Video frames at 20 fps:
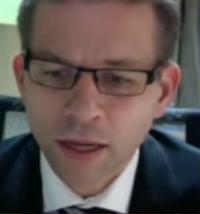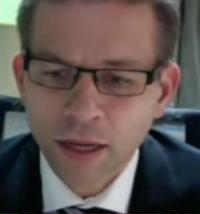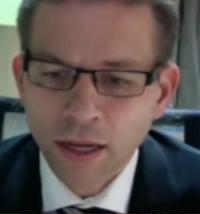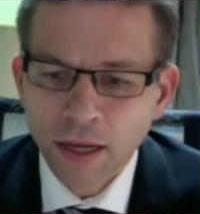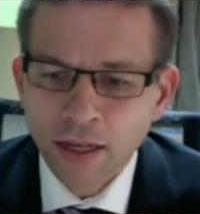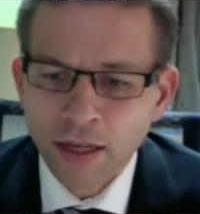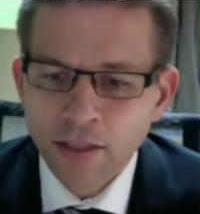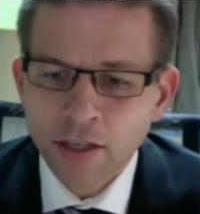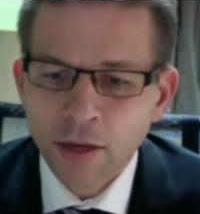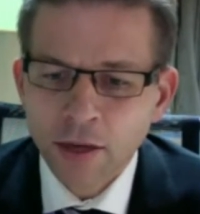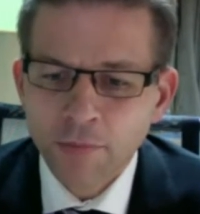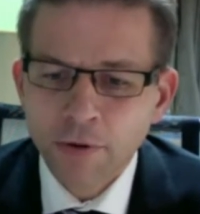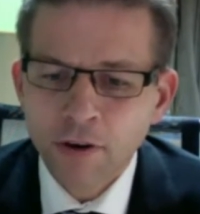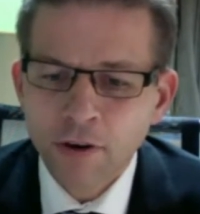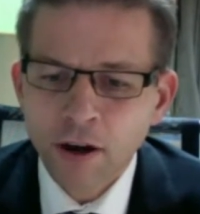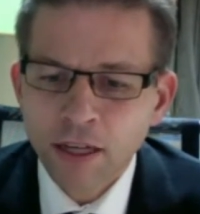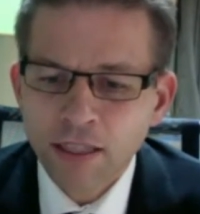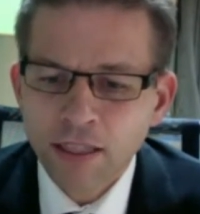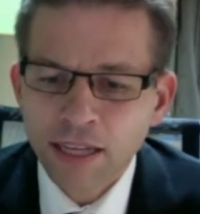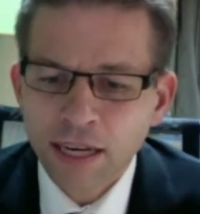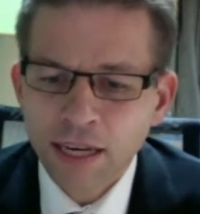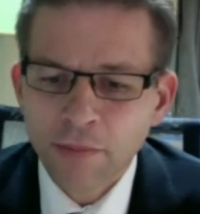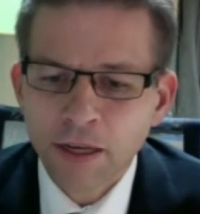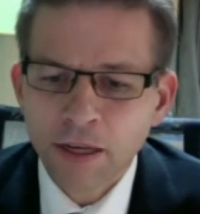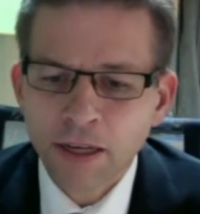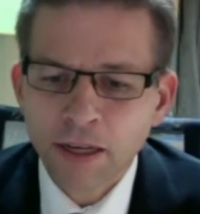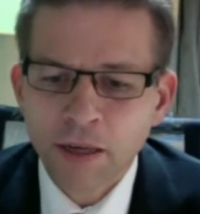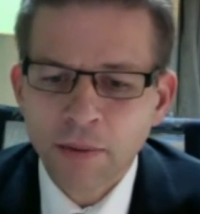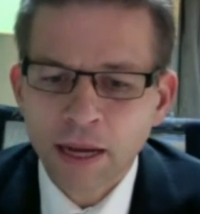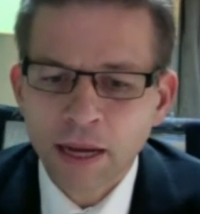So it provides that
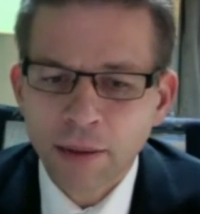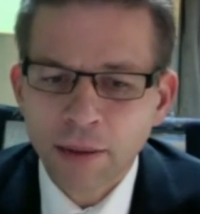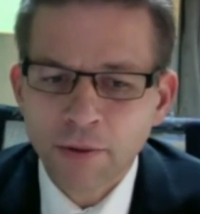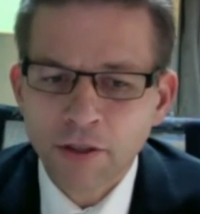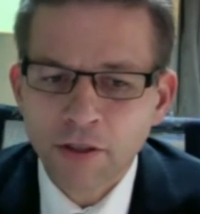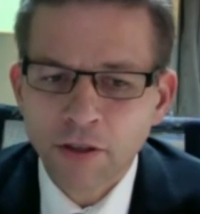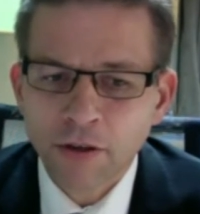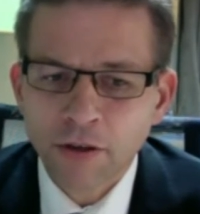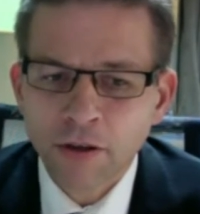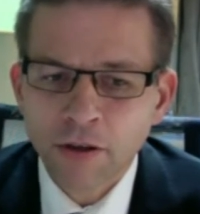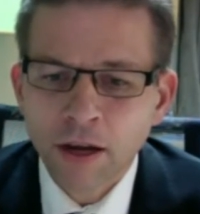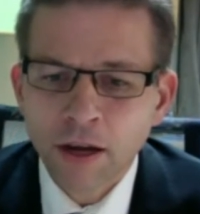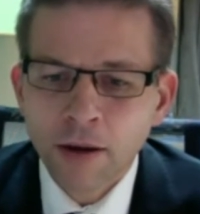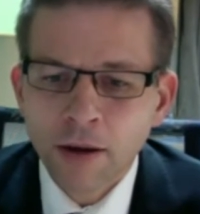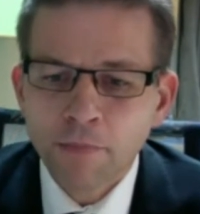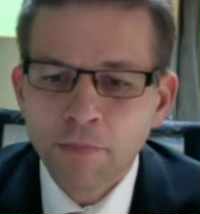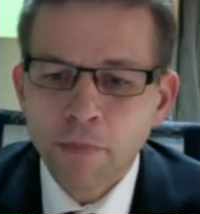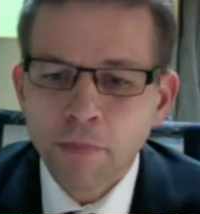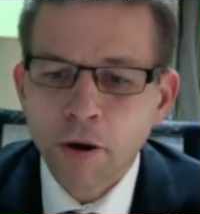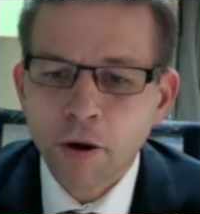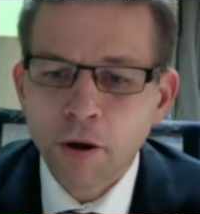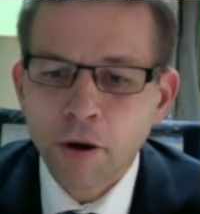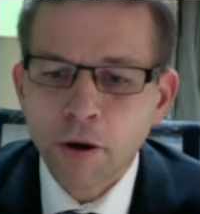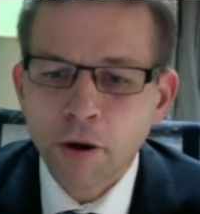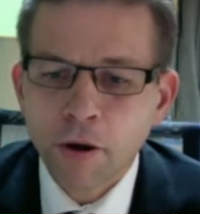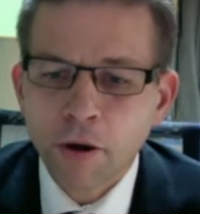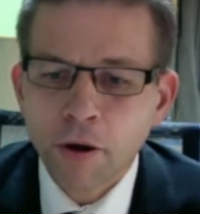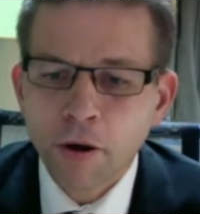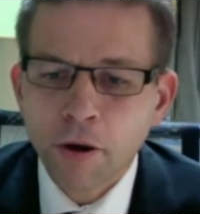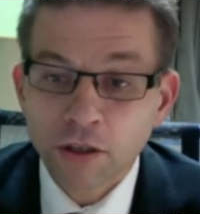ability to be able to
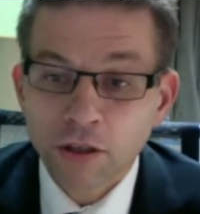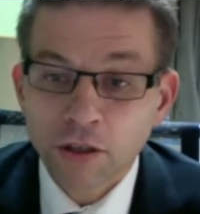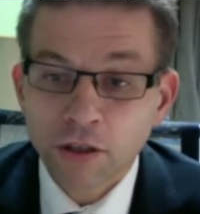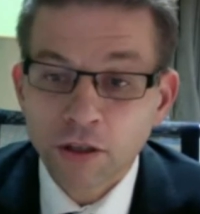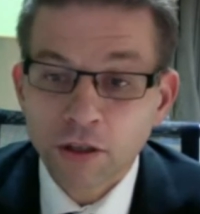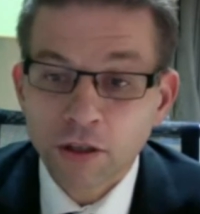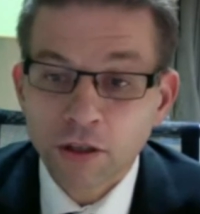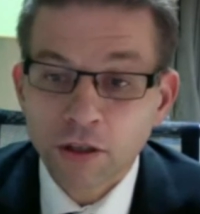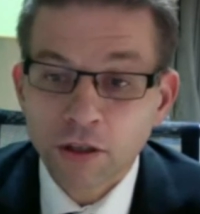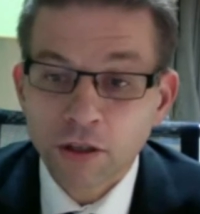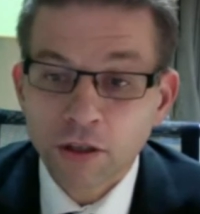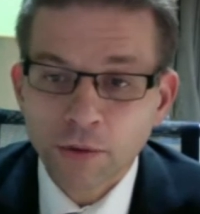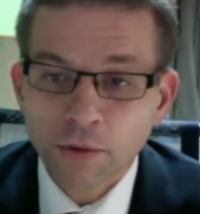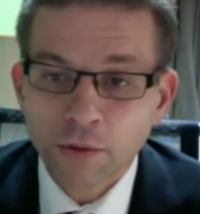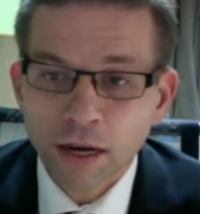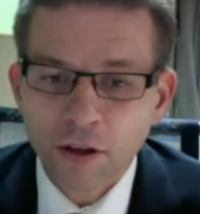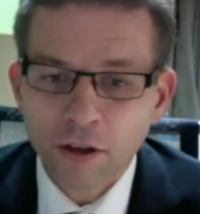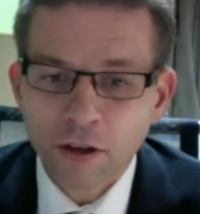bolus on the run,